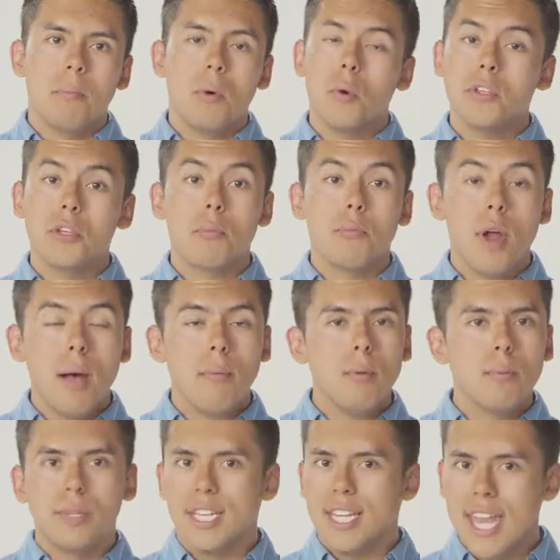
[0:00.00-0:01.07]
But what you're
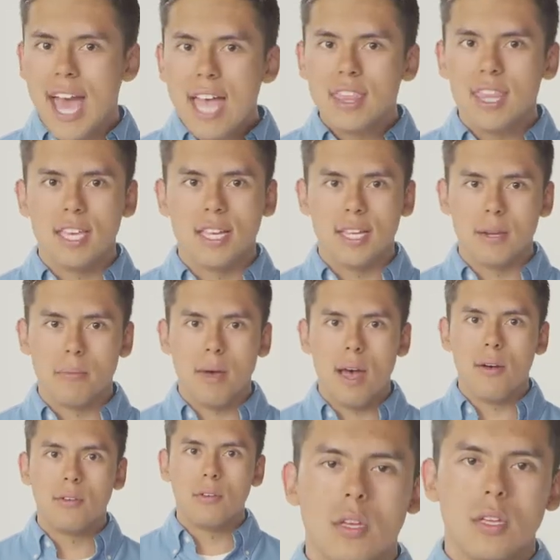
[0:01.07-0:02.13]
probably not thinking
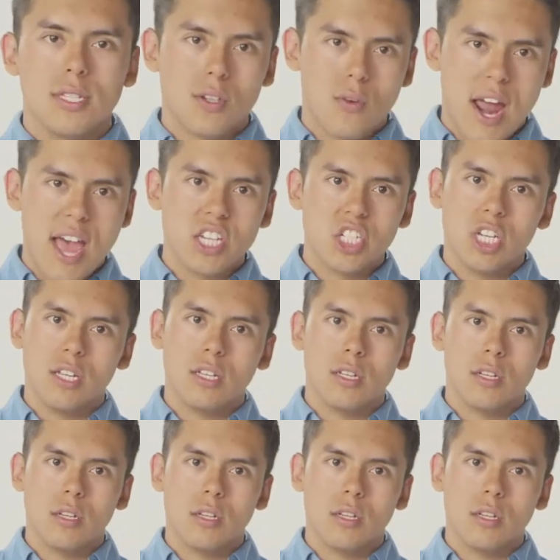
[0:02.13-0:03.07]
about is crashing.